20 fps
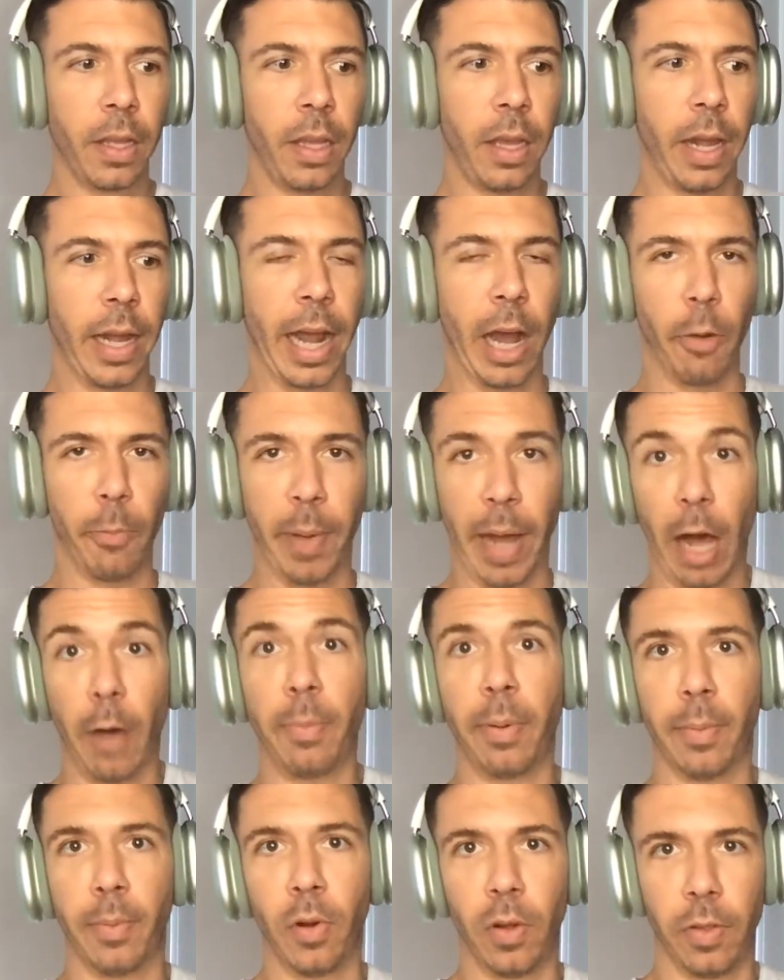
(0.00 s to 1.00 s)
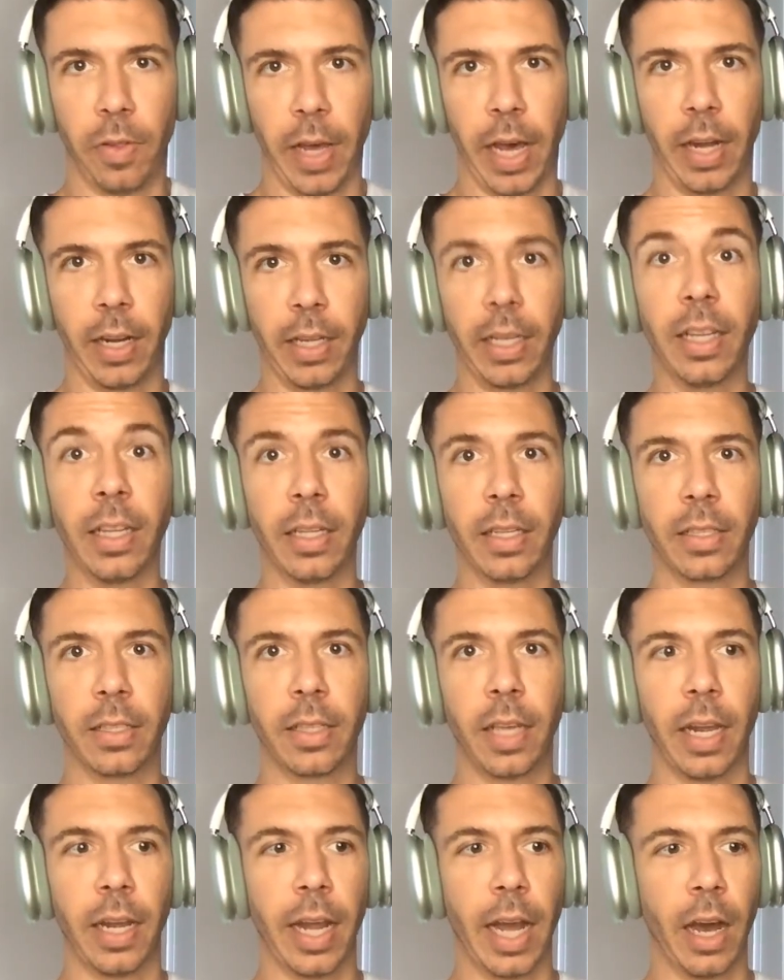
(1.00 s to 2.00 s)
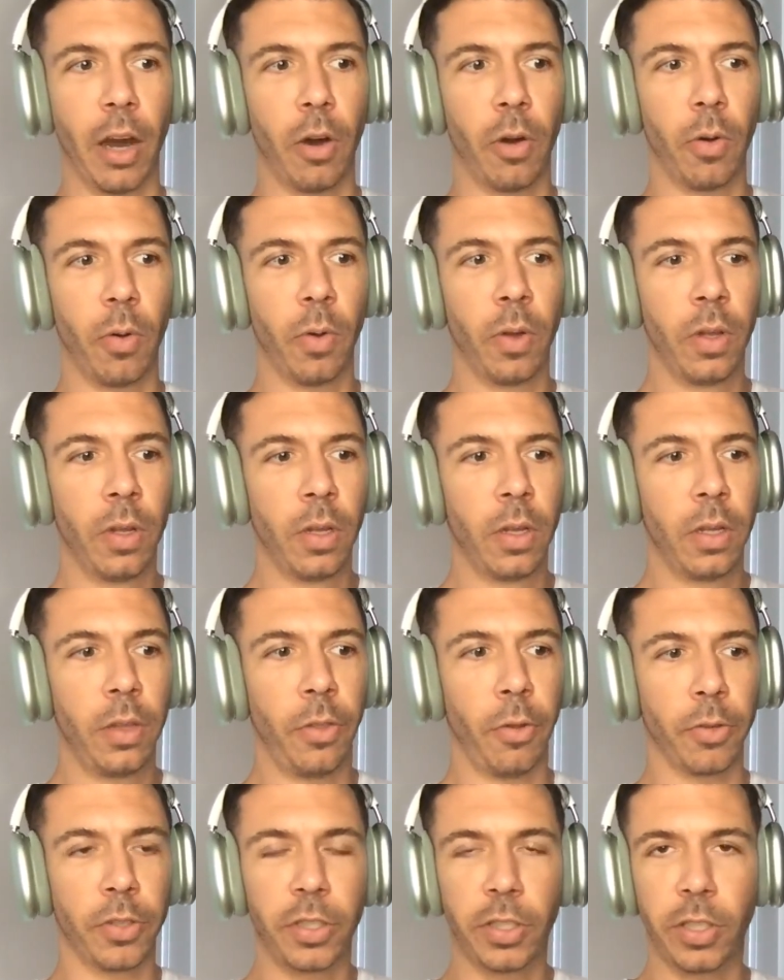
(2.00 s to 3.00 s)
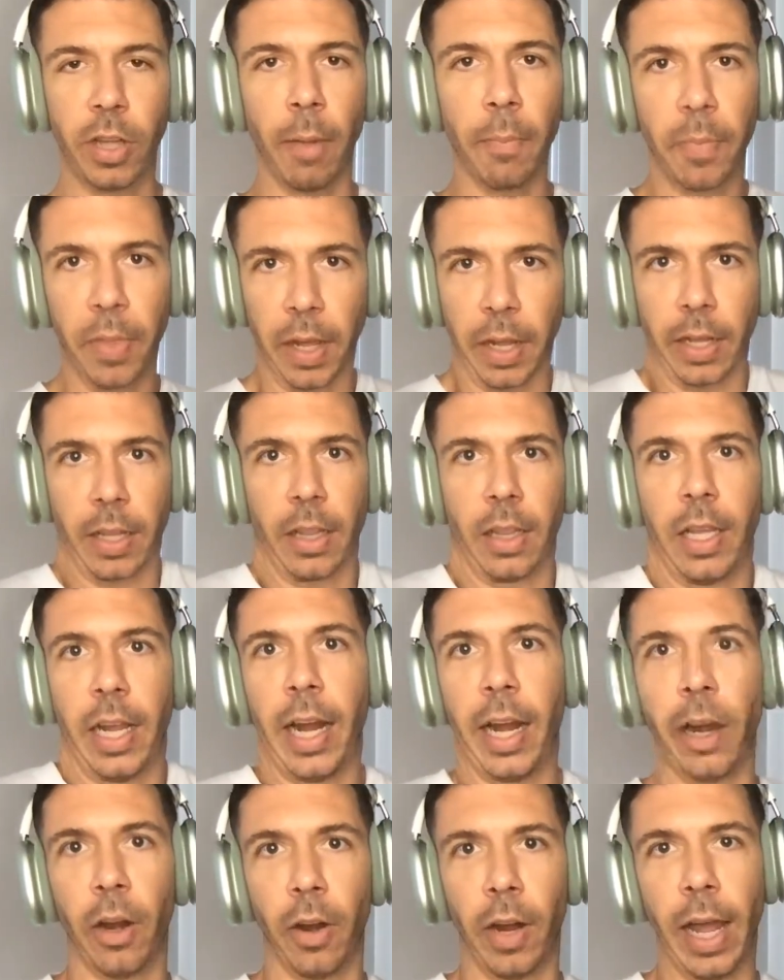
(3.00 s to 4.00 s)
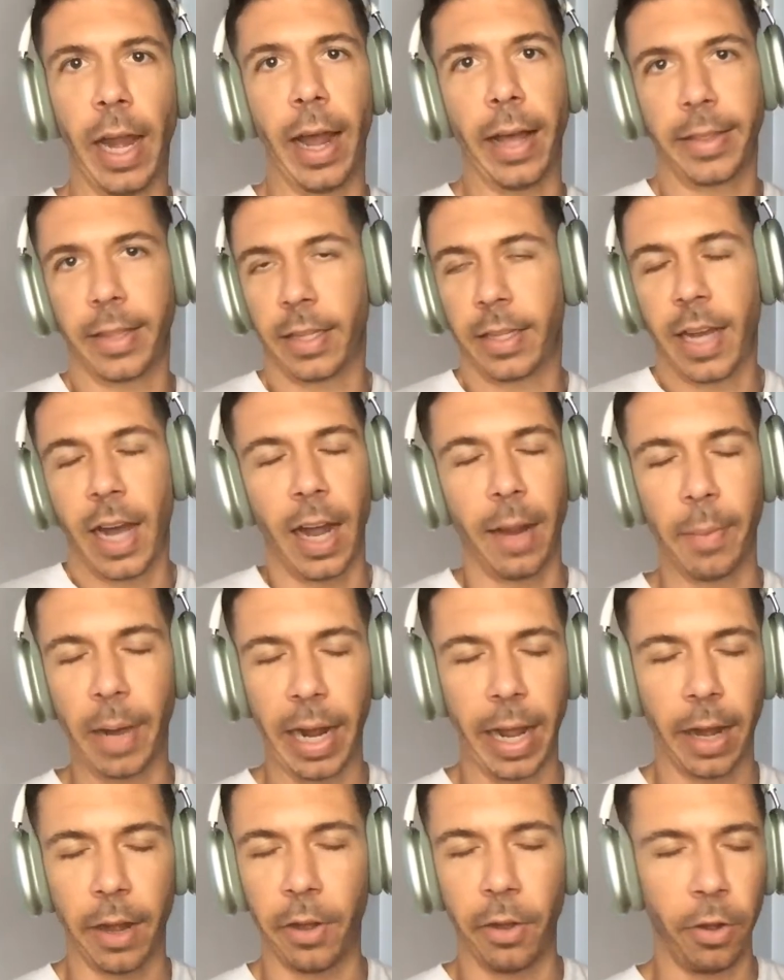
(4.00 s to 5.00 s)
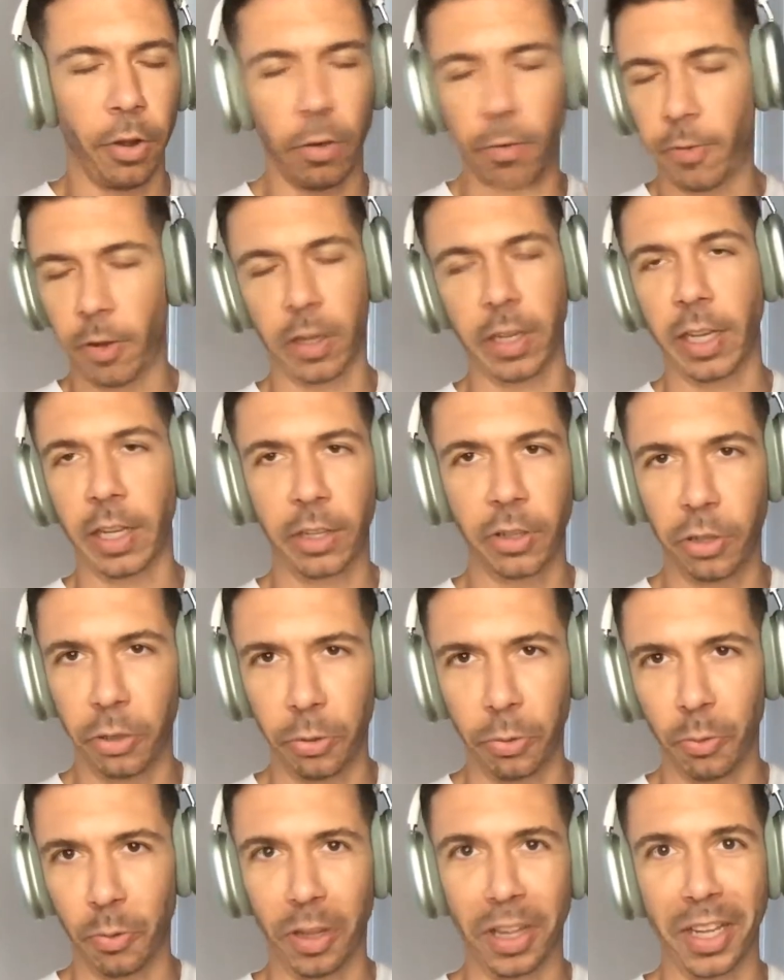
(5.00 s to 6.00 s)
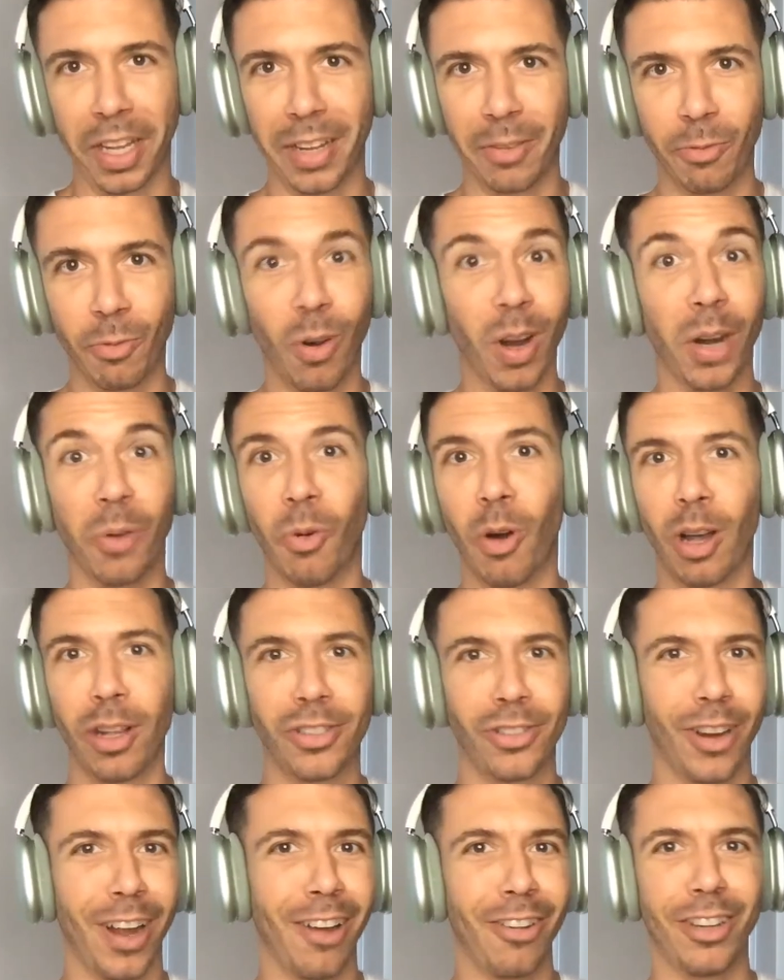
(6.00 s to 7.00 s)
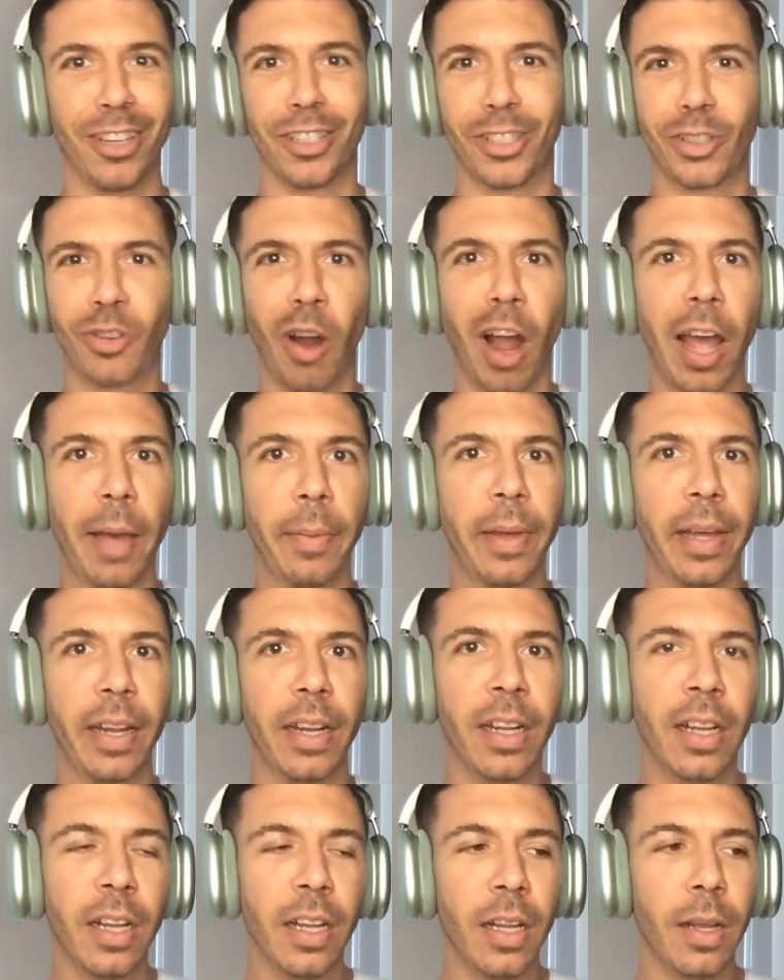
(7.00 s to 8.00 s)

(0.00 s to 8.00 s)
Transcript: and how palpable that is and how there's something there and at the time I had no fucking clue really what it was or how to describe it